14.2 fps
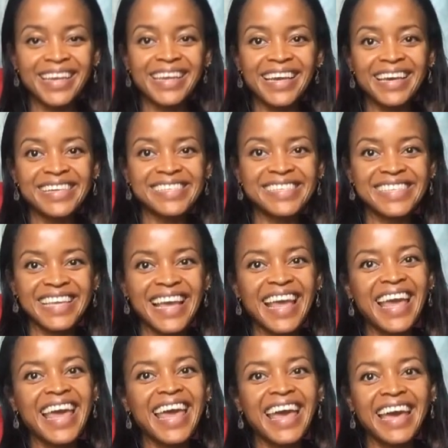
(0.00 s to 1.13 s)
Yes,
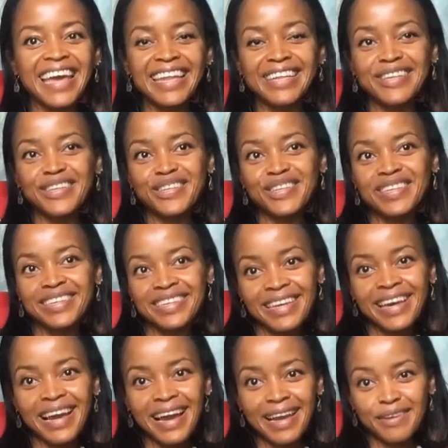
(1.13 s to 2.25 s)
and
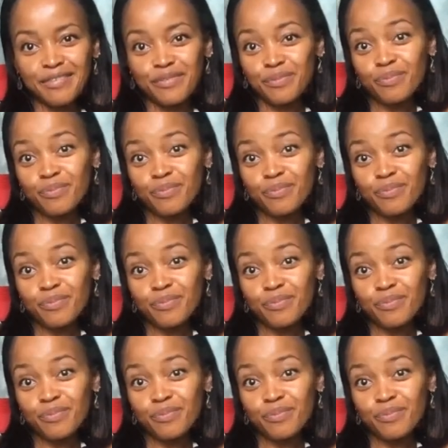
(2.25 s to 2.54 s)
I've